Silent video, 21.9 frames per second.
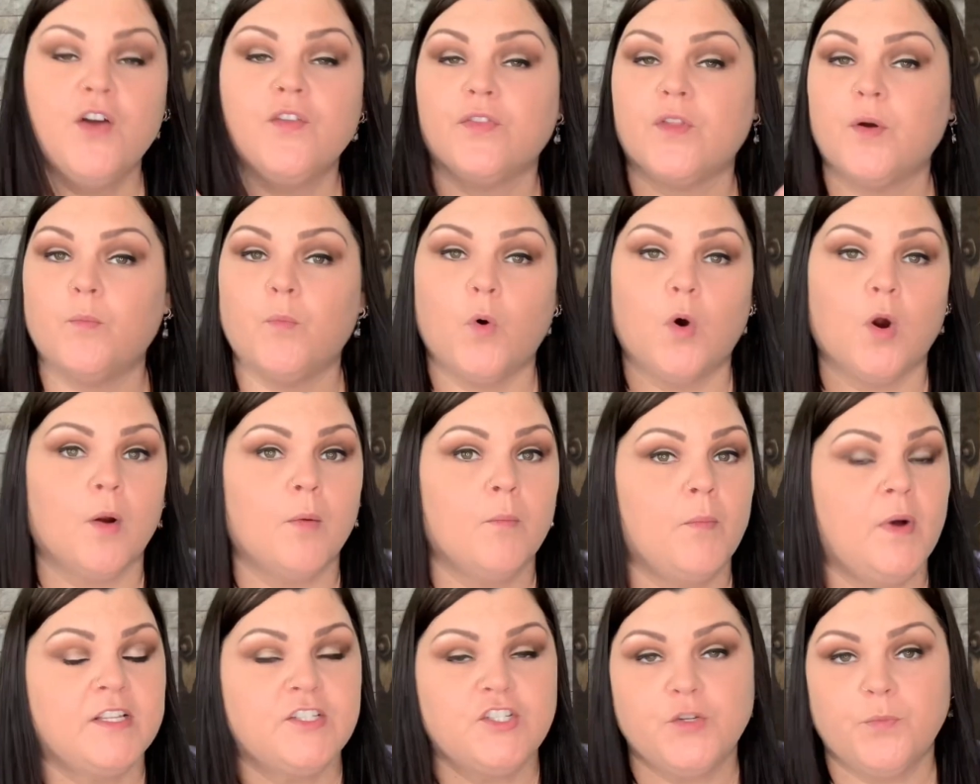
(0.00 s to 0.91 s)
The more
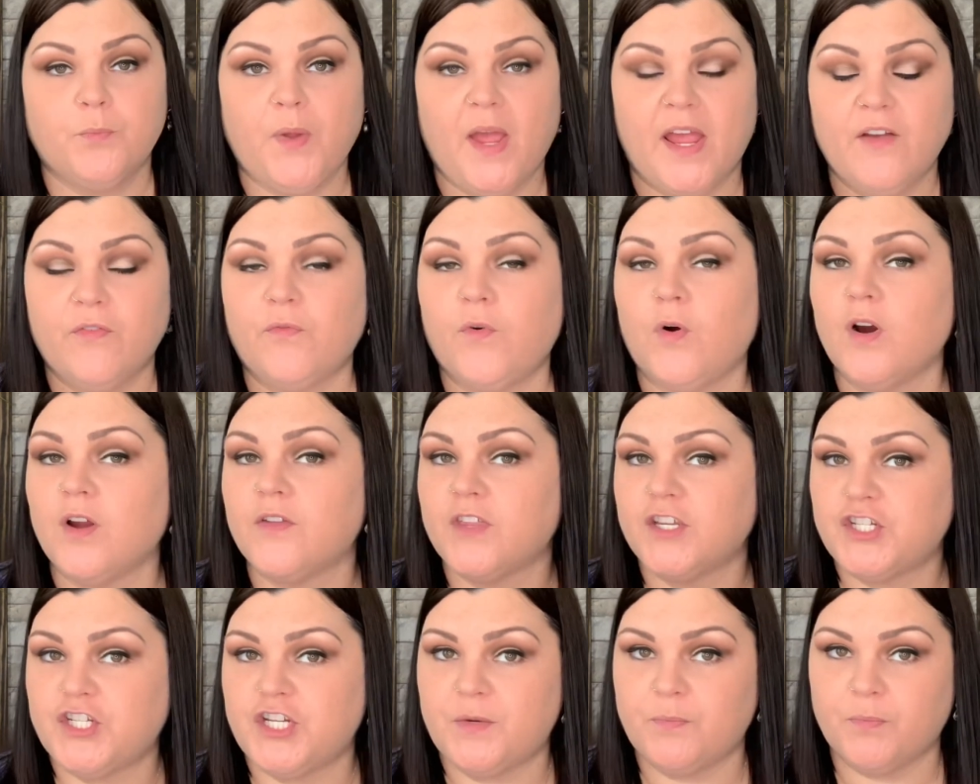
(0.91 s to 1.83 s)
months you pay for it,
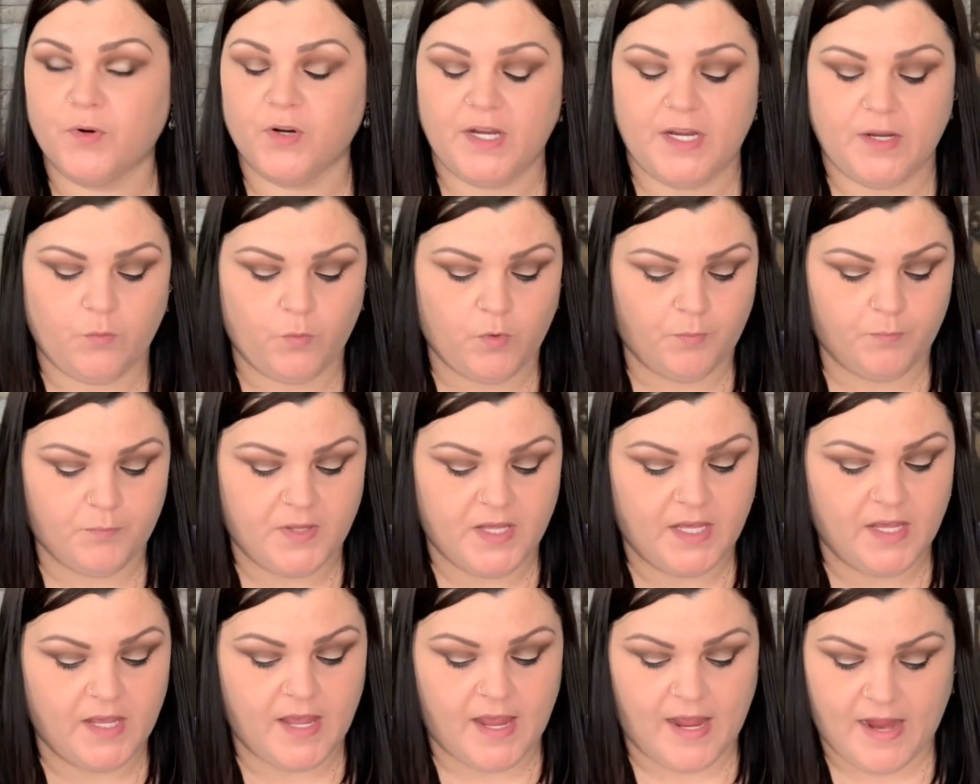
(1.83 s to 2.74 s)
the cheaper it will
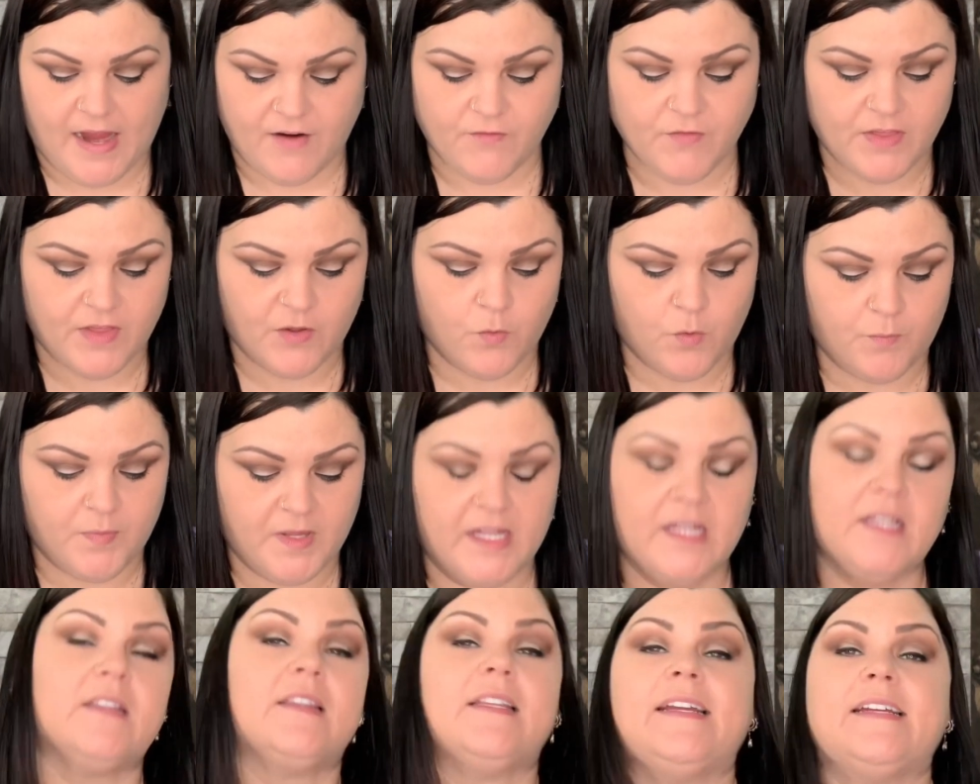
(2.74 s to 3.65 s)
be. Everything will
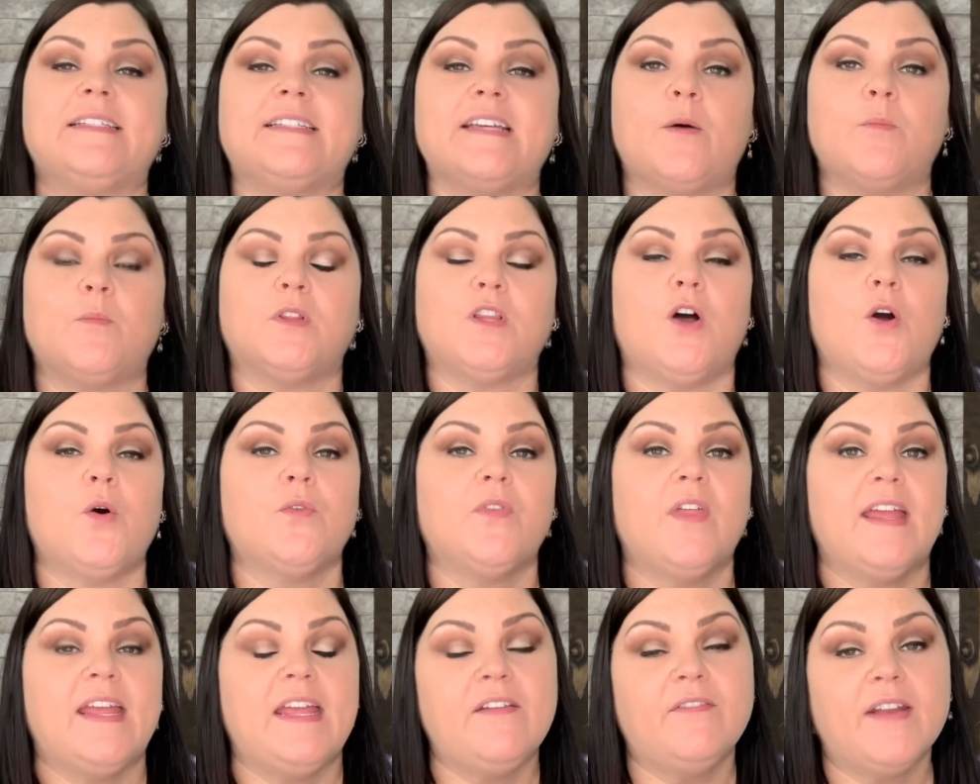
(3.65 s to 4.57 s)
be linked down below.
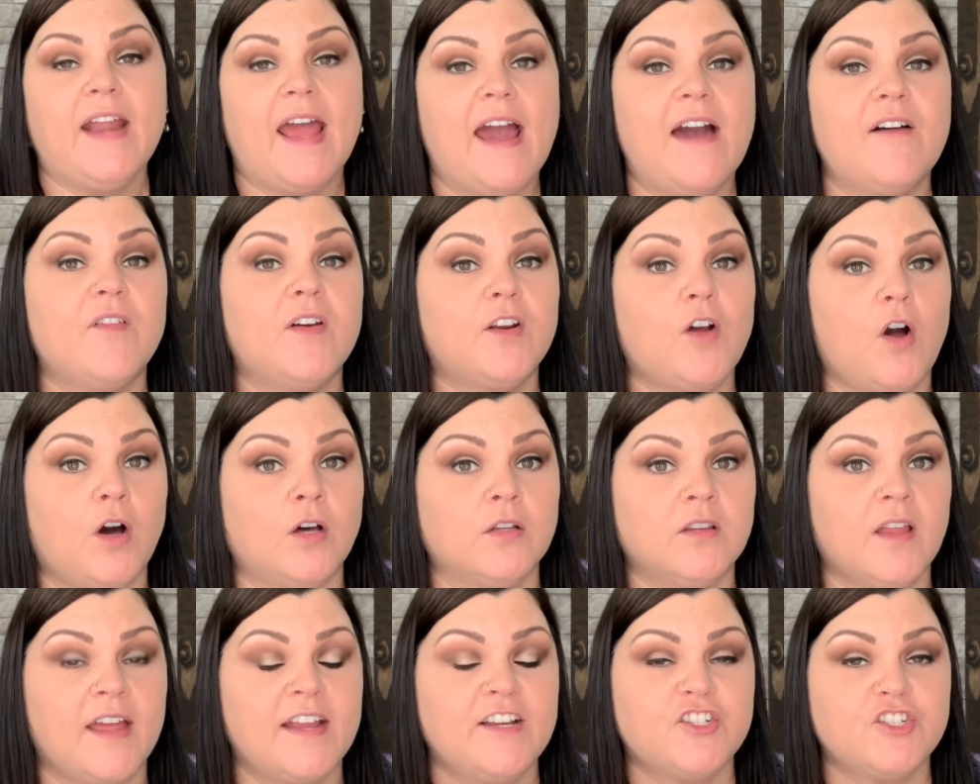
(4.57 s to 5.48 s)
They even have an
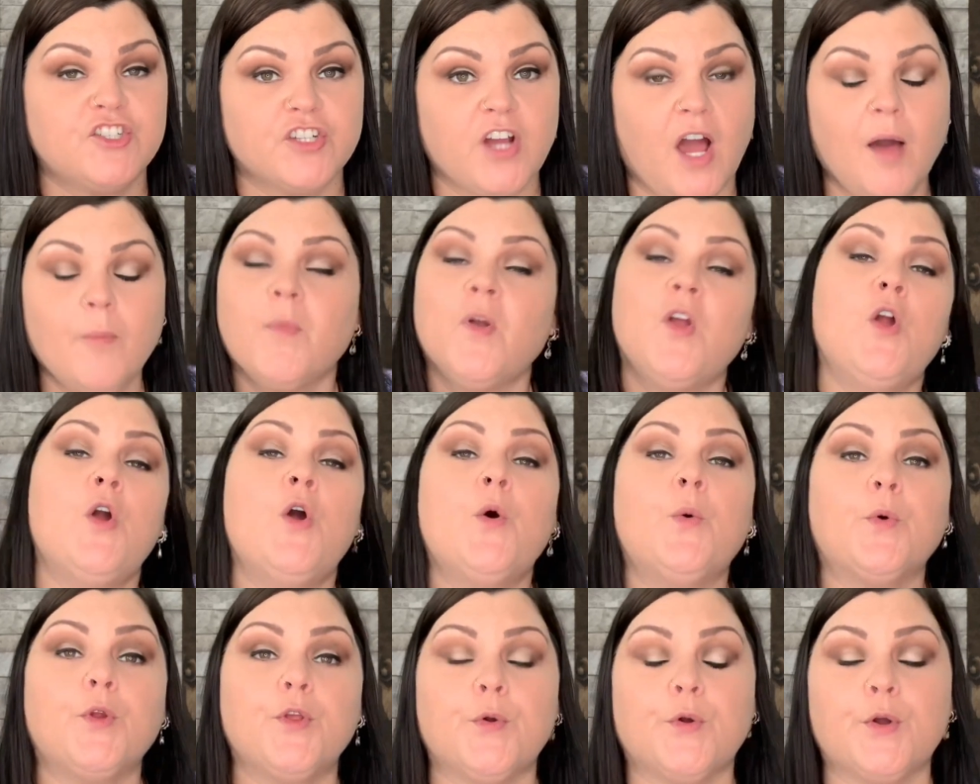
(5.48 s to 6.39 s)
online shop
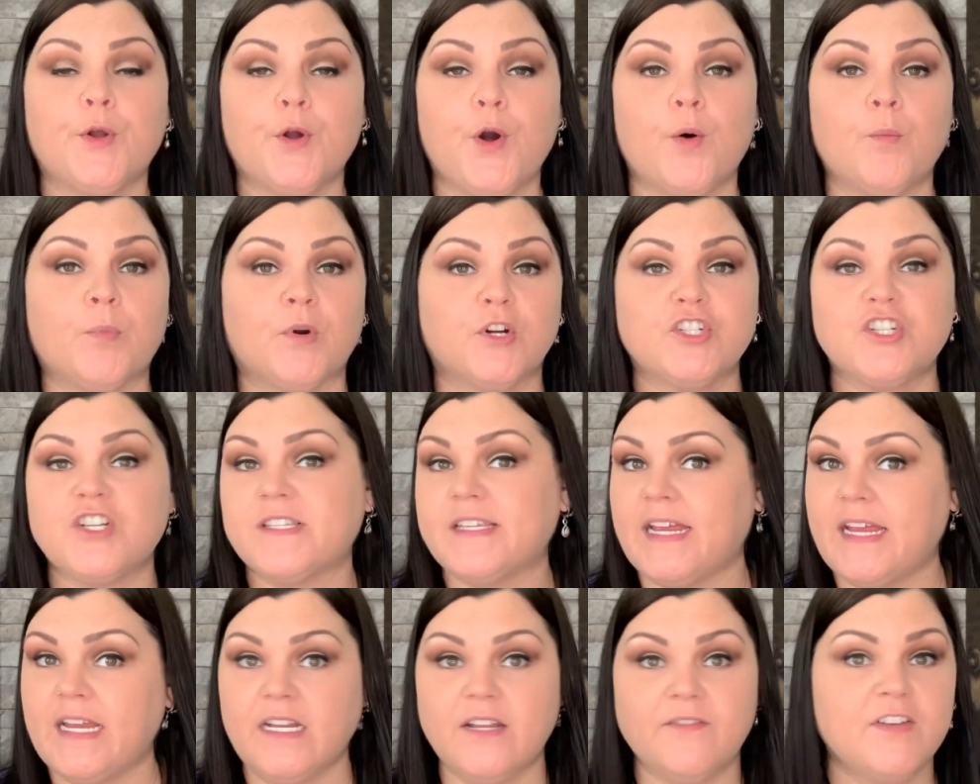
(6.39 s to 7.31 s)
where you can go and purchase
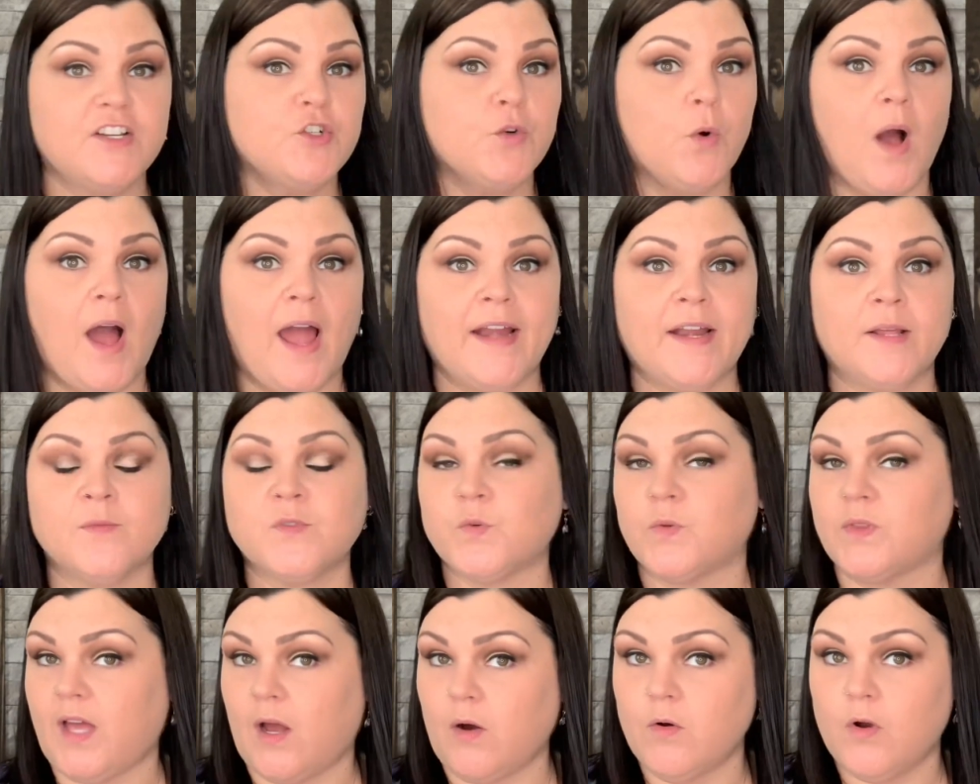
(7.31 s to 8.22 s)
individual items
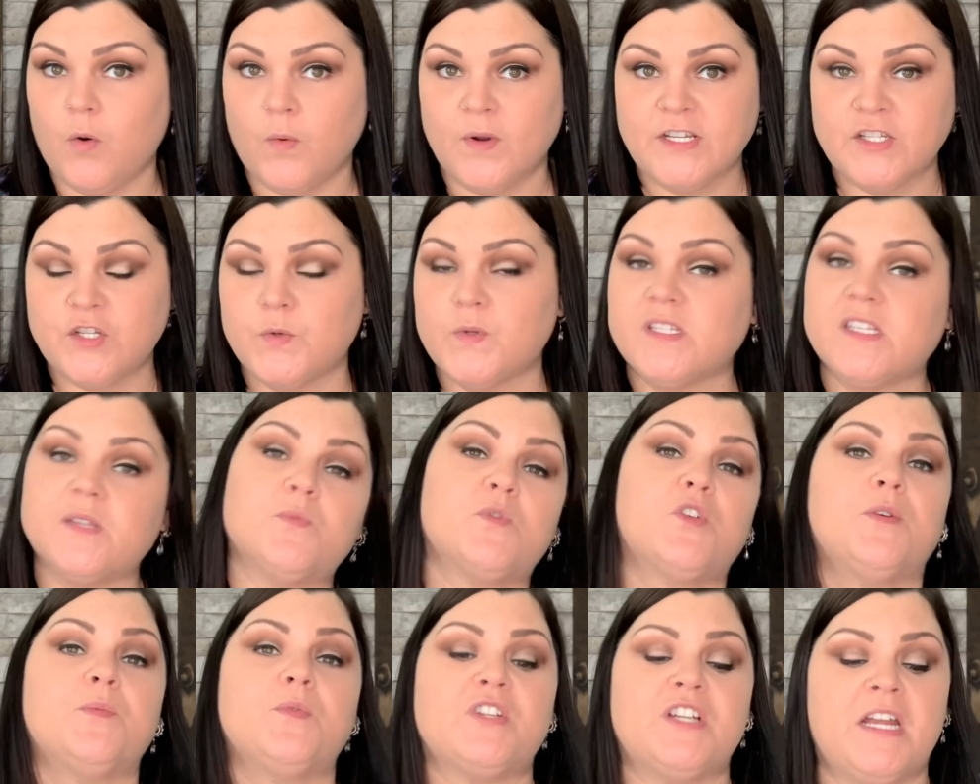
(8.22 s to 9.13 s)
without going to a
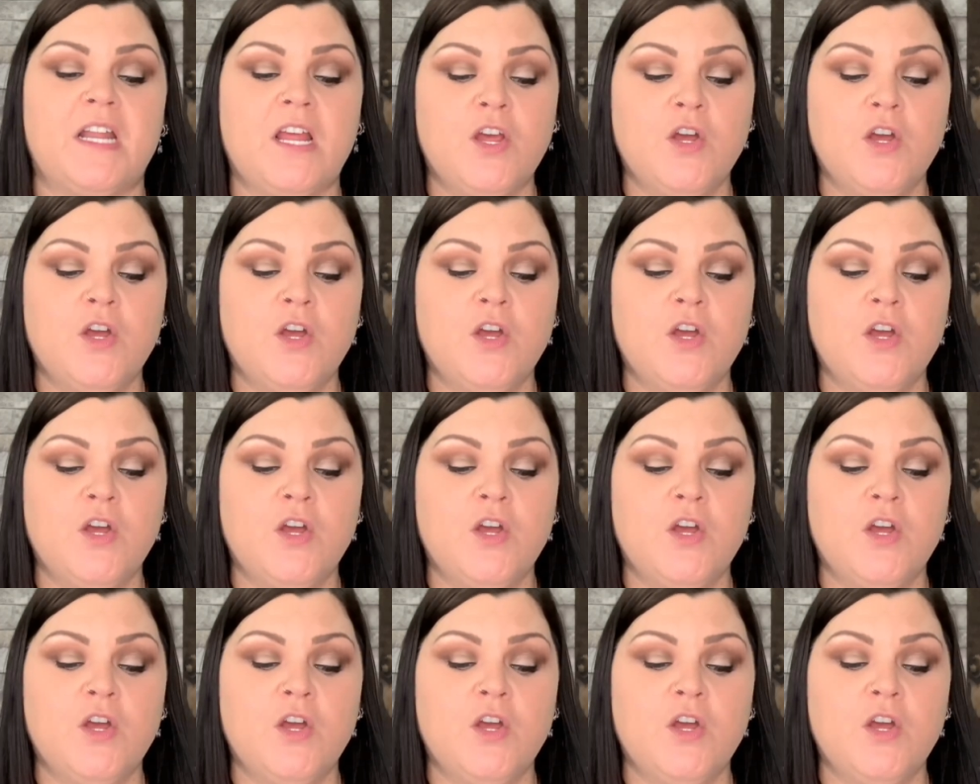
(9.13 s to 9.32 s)
subscription.